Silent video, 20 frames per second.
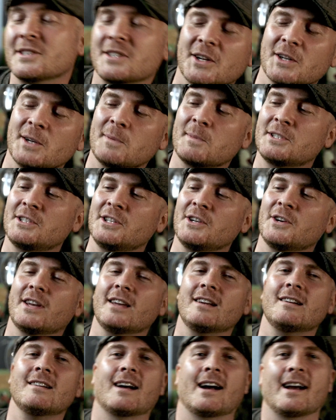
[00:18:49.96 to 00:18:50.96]
for song number two
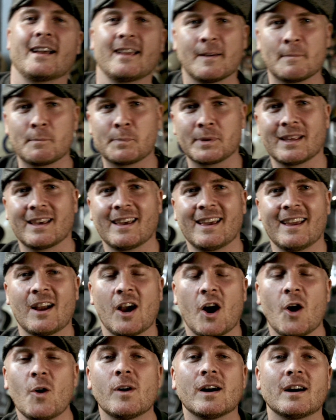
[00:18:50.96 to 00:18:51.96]
here, I am playing
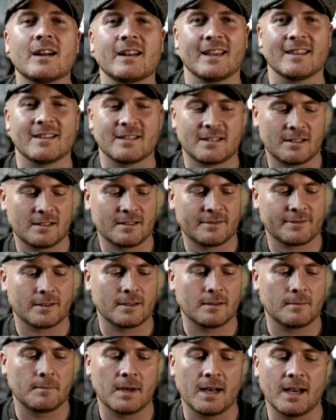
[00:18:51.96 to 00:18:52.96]
Oh Honey. This is
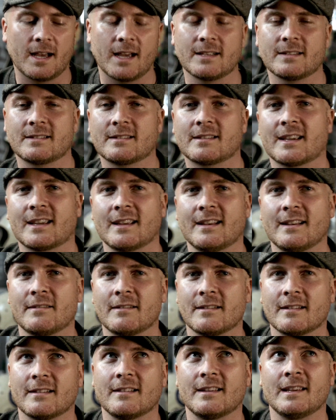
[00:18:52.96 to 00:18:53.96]
from my second
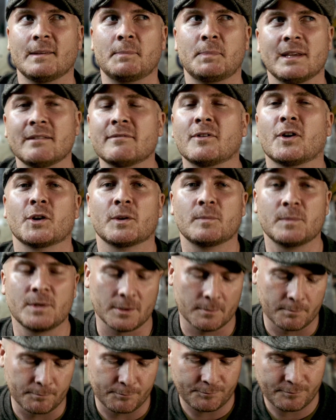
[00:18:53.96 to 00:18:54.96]
EP, Volume
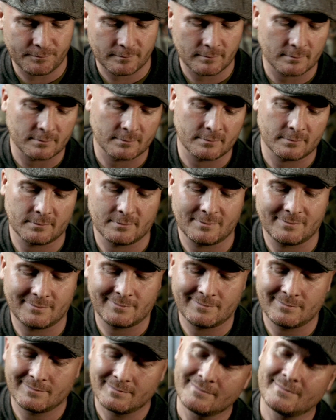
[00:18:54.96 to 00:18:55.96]
2.
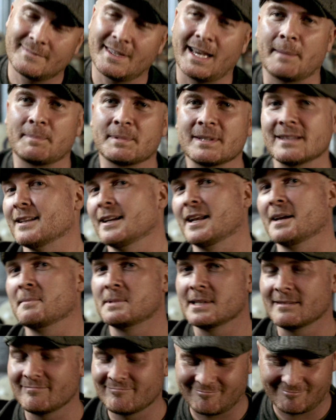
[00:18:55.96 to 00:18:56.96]
Aptly
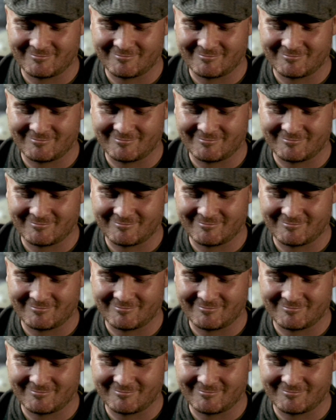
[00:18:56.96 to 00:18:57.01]
named.